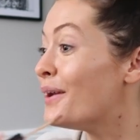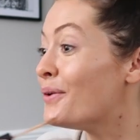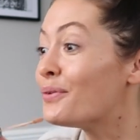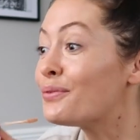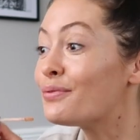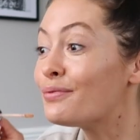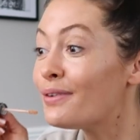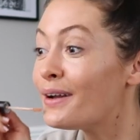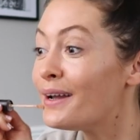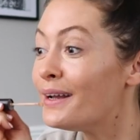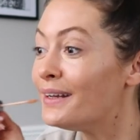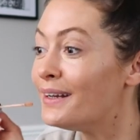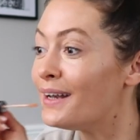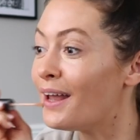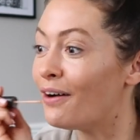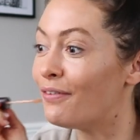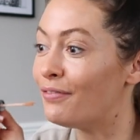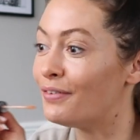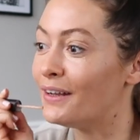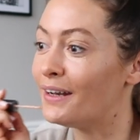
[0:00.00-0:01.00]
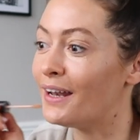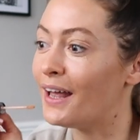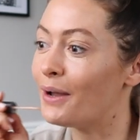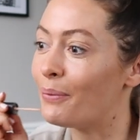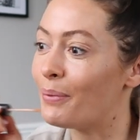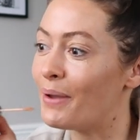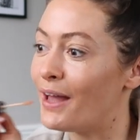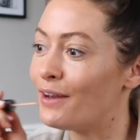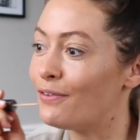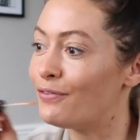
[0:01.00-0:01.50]
And it was really lovely,
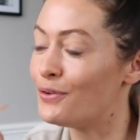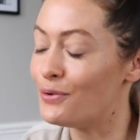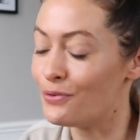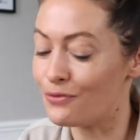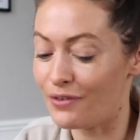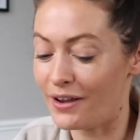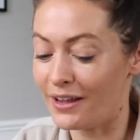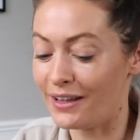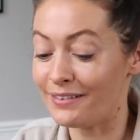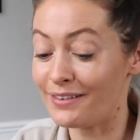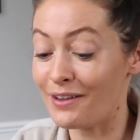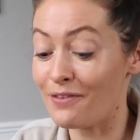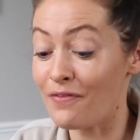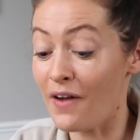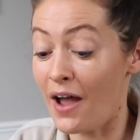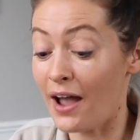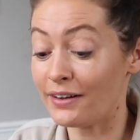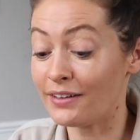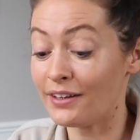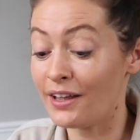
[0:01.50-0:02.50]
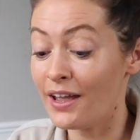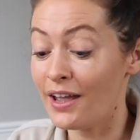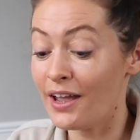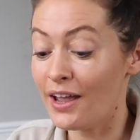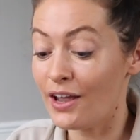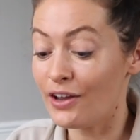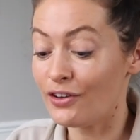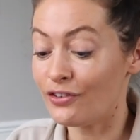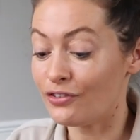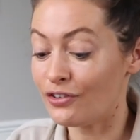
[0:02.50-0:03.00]
like we had a few drinks. In fact,
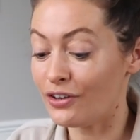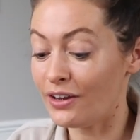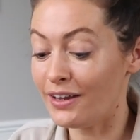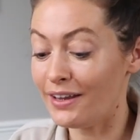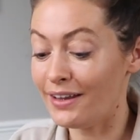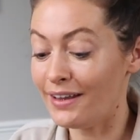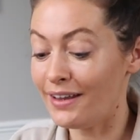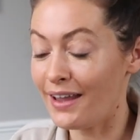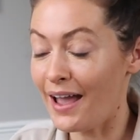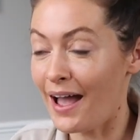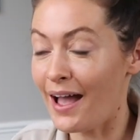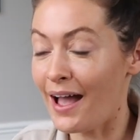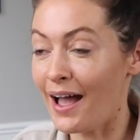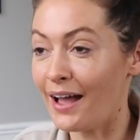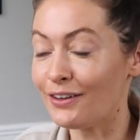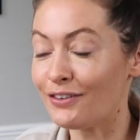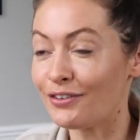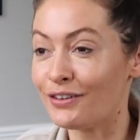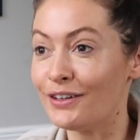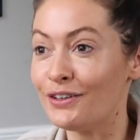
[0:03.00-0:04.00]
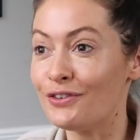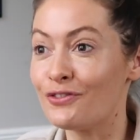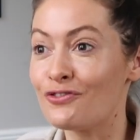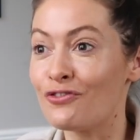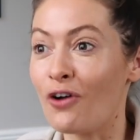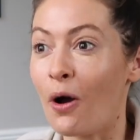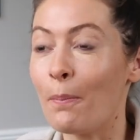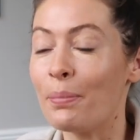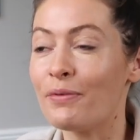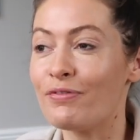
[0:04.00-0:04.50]
she actually
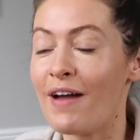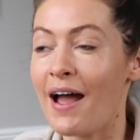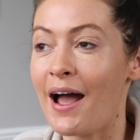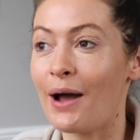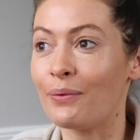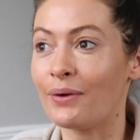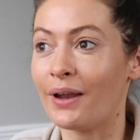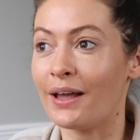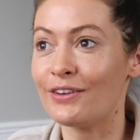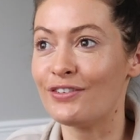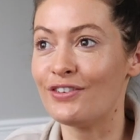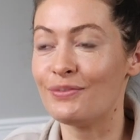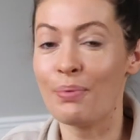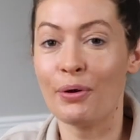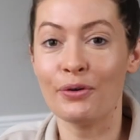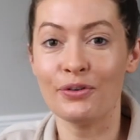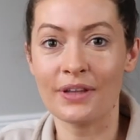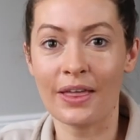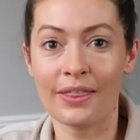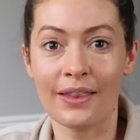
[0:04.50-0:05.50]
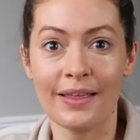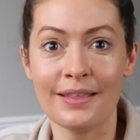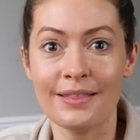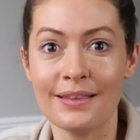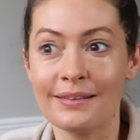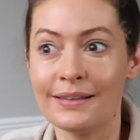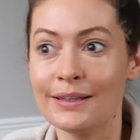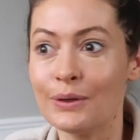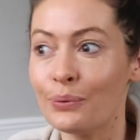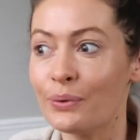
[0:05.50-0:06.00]
dropped round, like she put together like
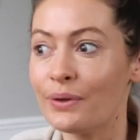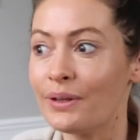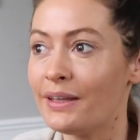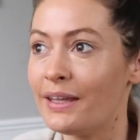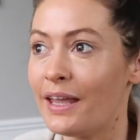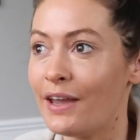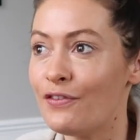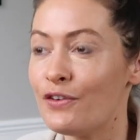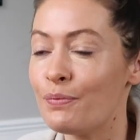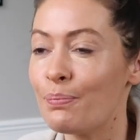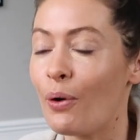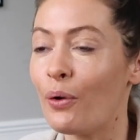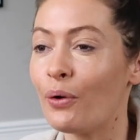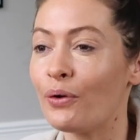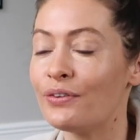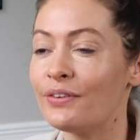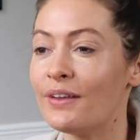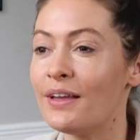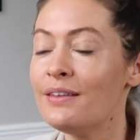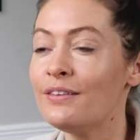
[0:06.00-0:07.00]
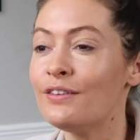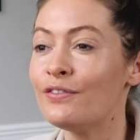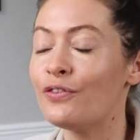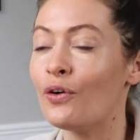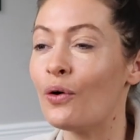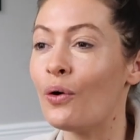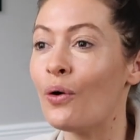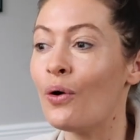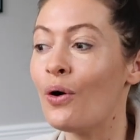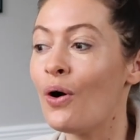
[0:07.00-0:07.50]
these little gift boxes
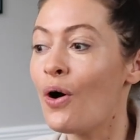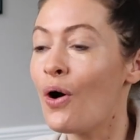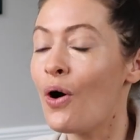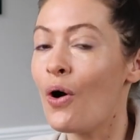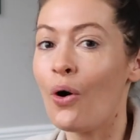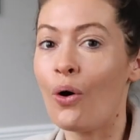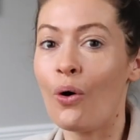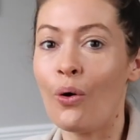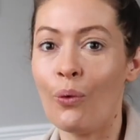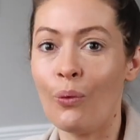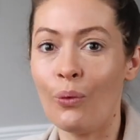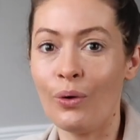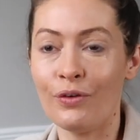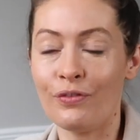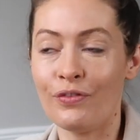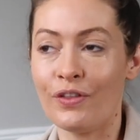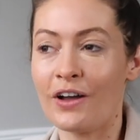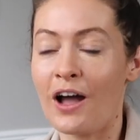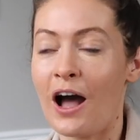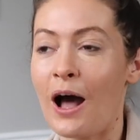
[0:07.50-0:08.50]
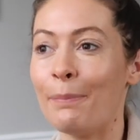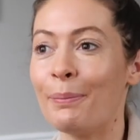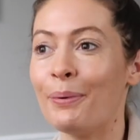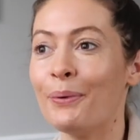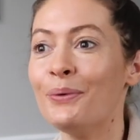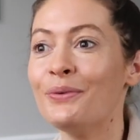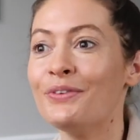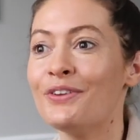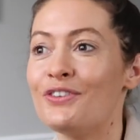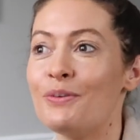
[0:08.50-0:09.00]
for all of the
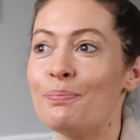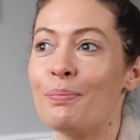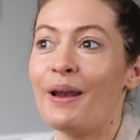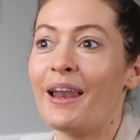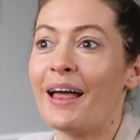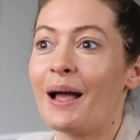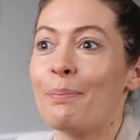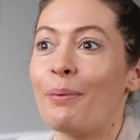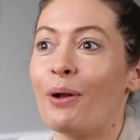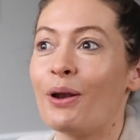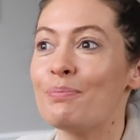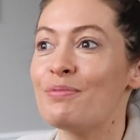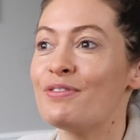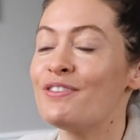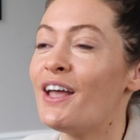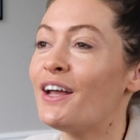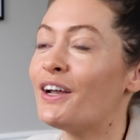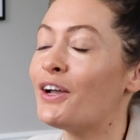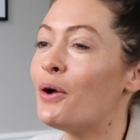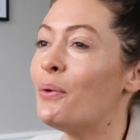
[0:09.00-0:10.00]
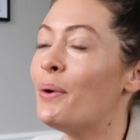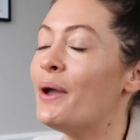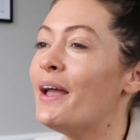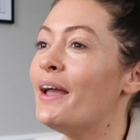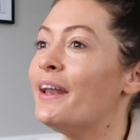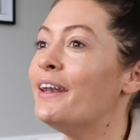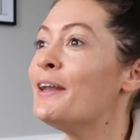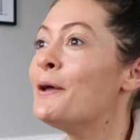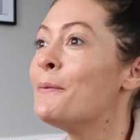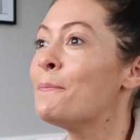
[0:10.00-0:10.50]
couples. So she put like a bottle of Prosecco
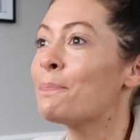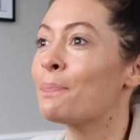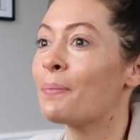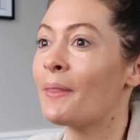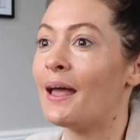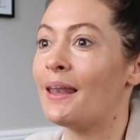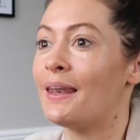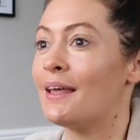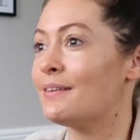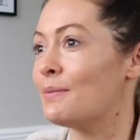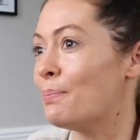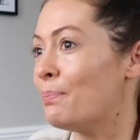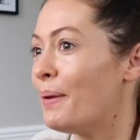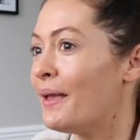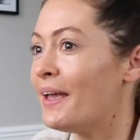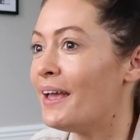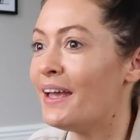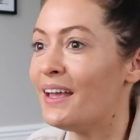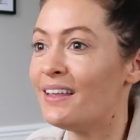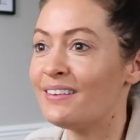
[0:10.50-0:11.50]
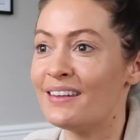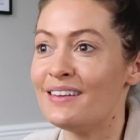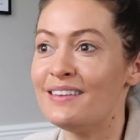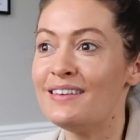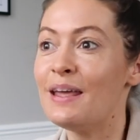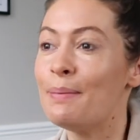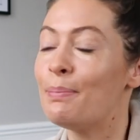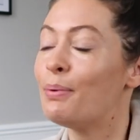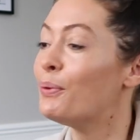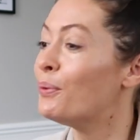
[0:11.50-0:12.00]
in and like some beers
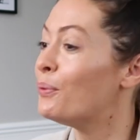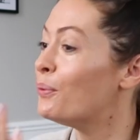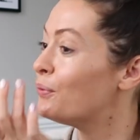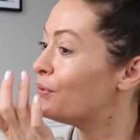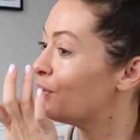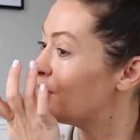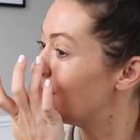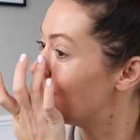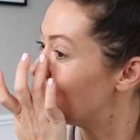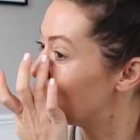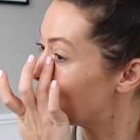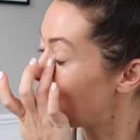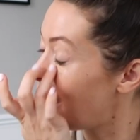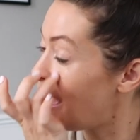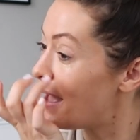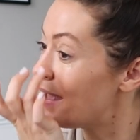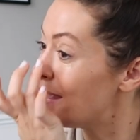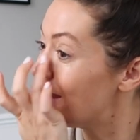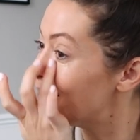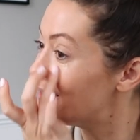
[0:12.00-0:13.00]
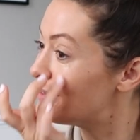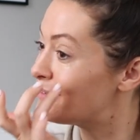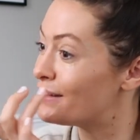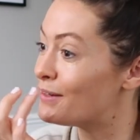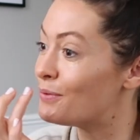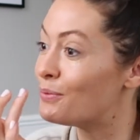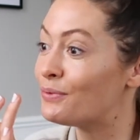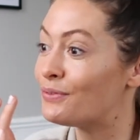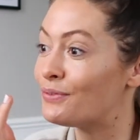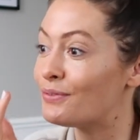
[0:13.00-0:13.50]
and nibbles and cakes
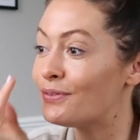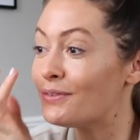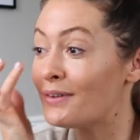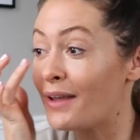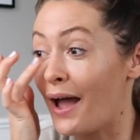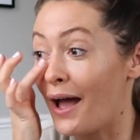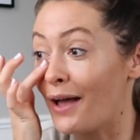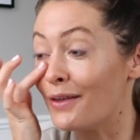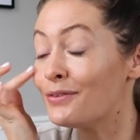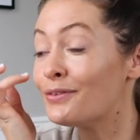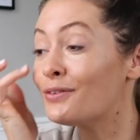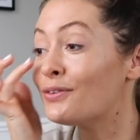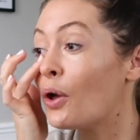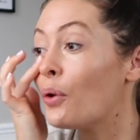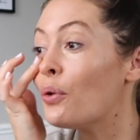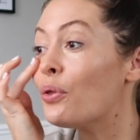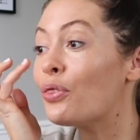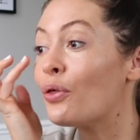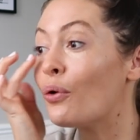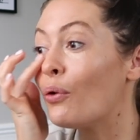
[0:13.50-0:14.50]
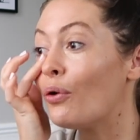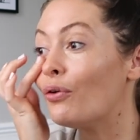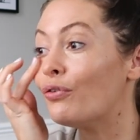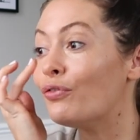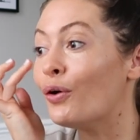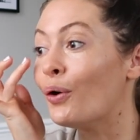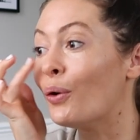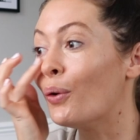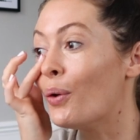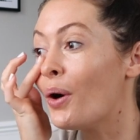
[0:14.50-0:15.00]
and it was, yeah, so
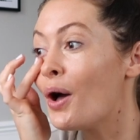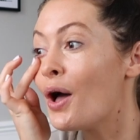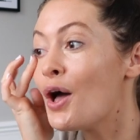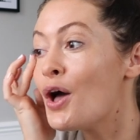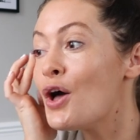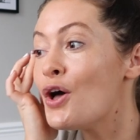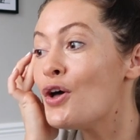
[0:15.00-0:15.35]
thoughtful.